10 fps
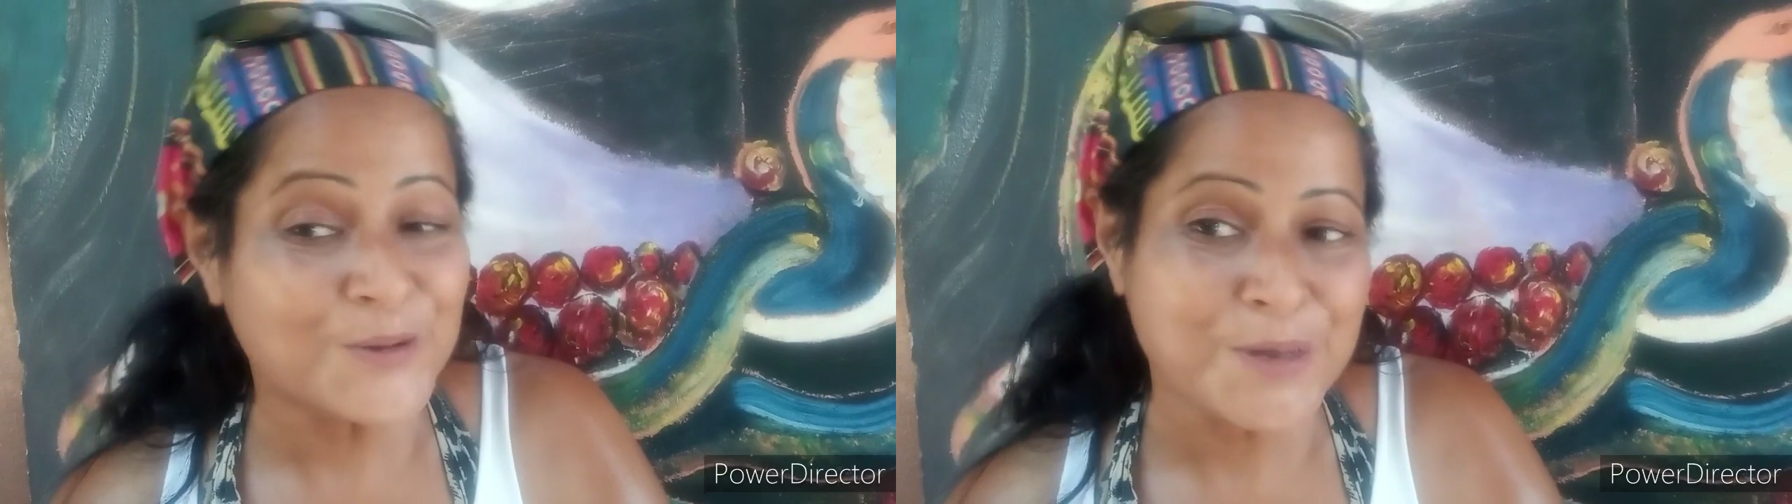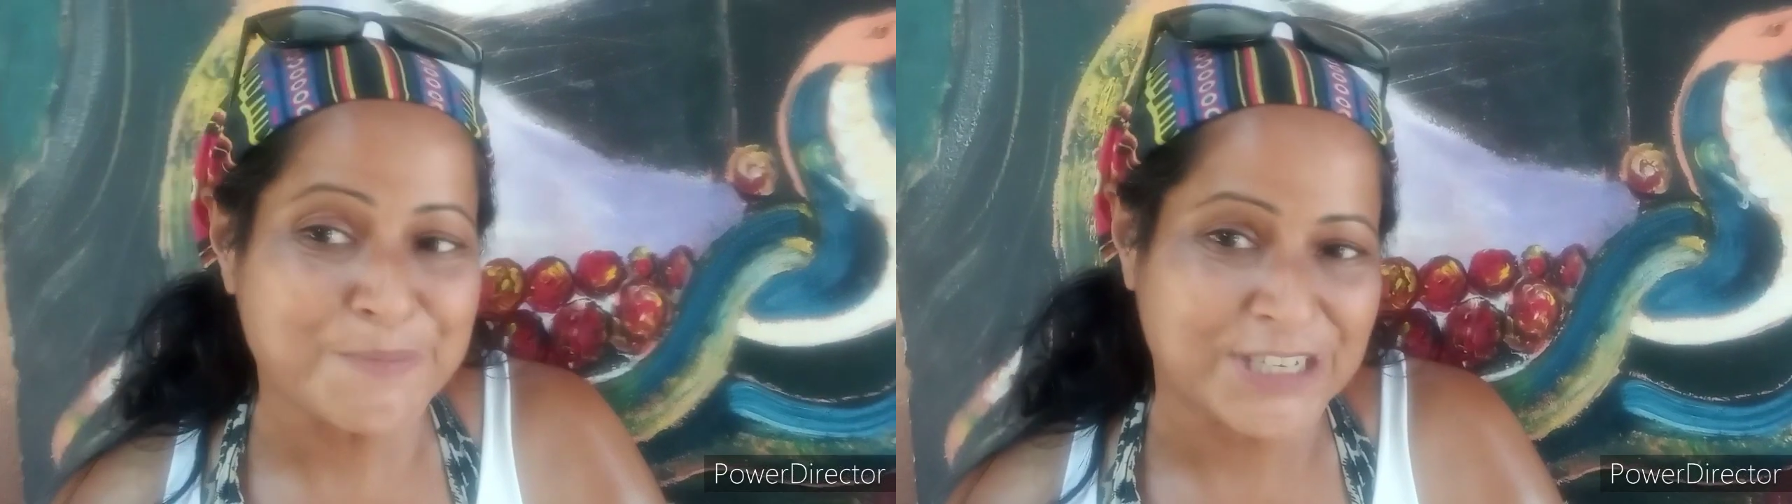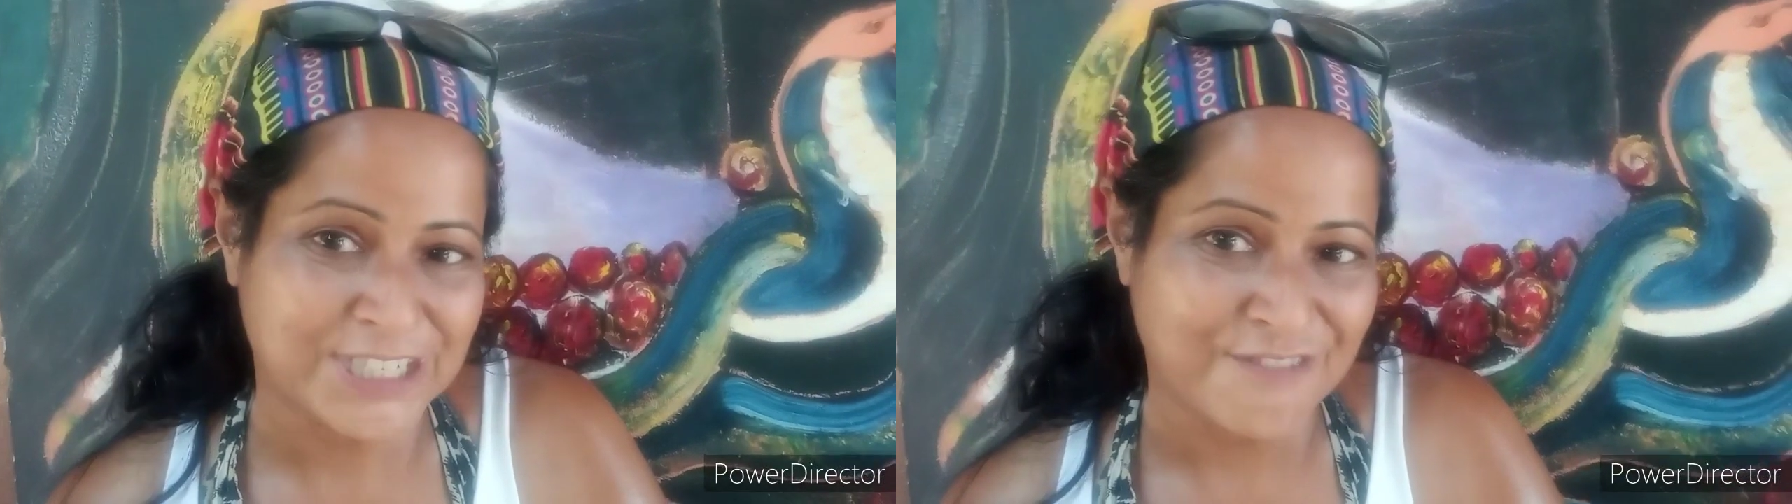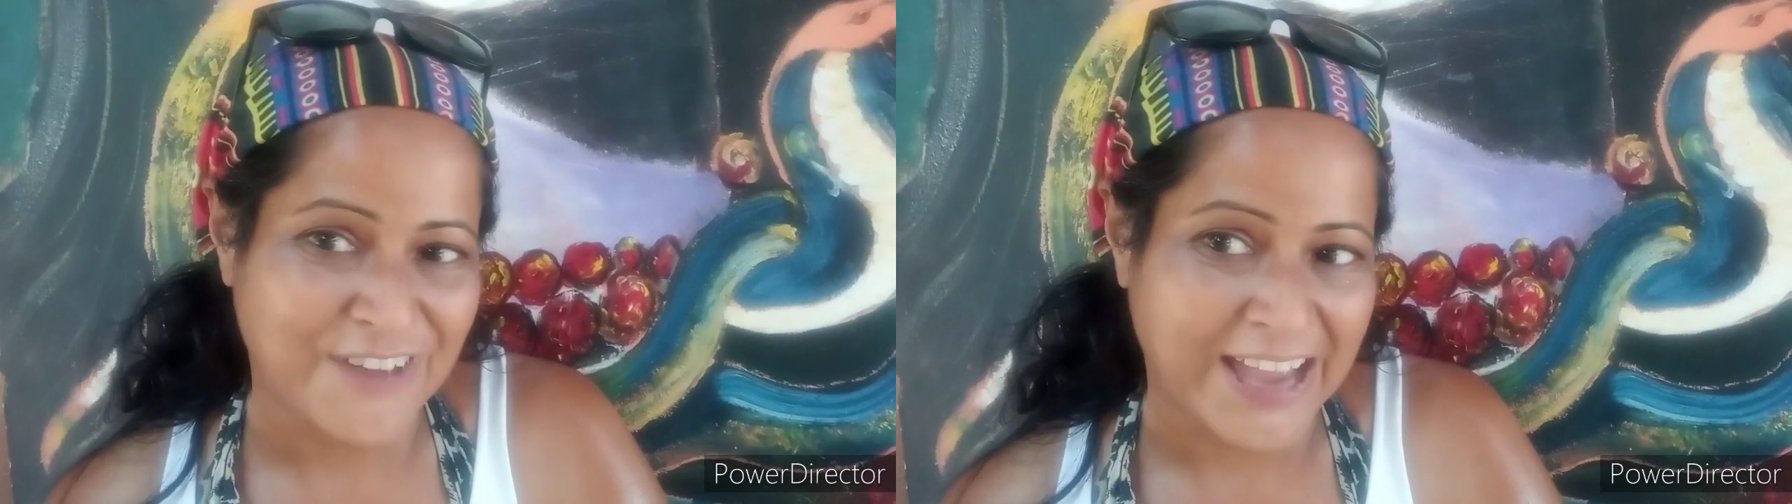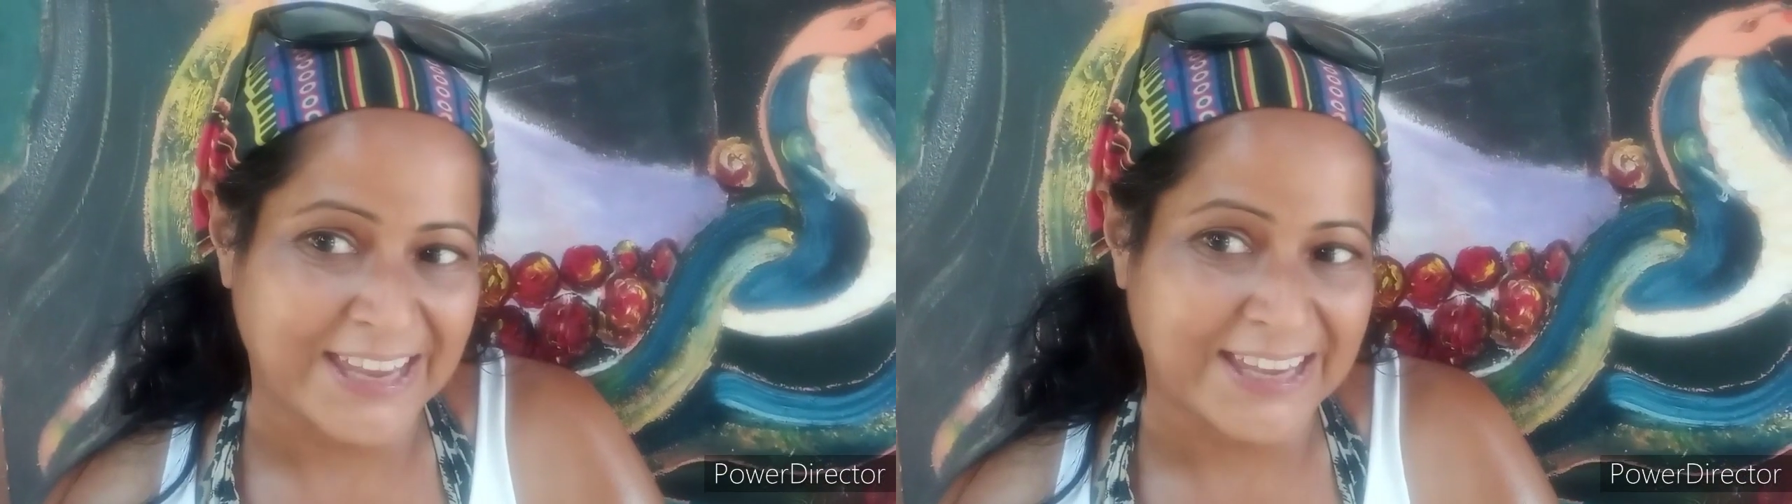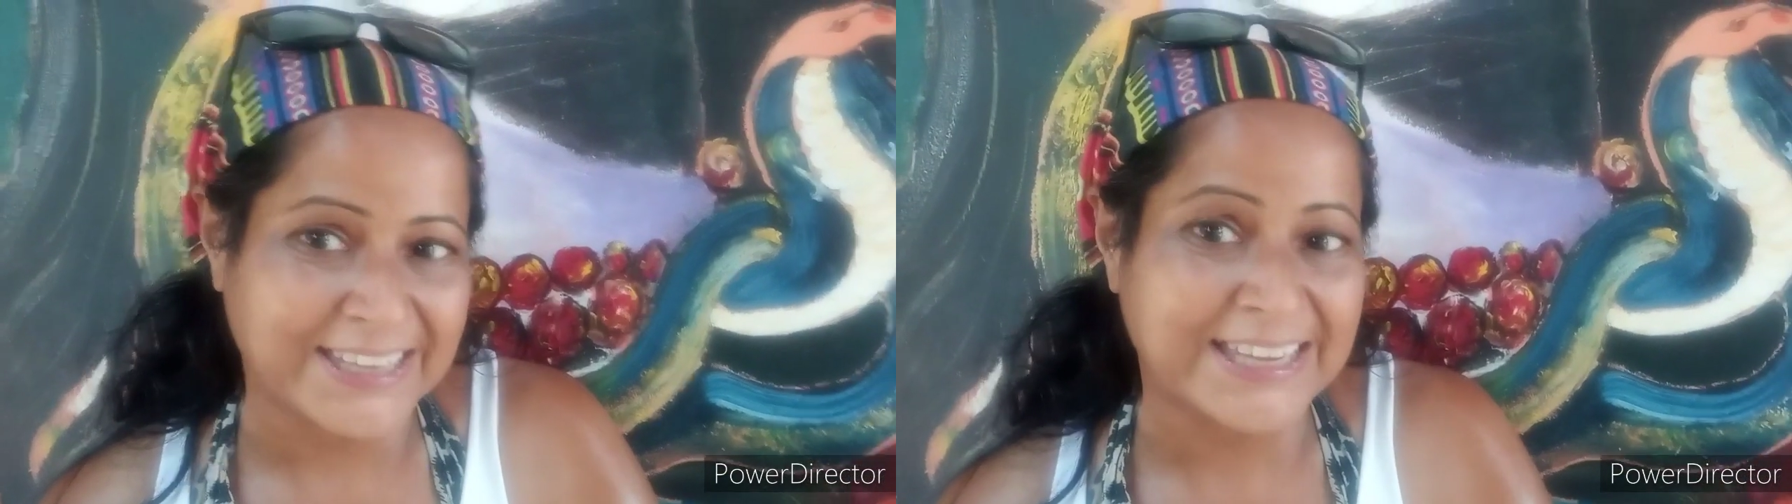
Om Namah Shivaya.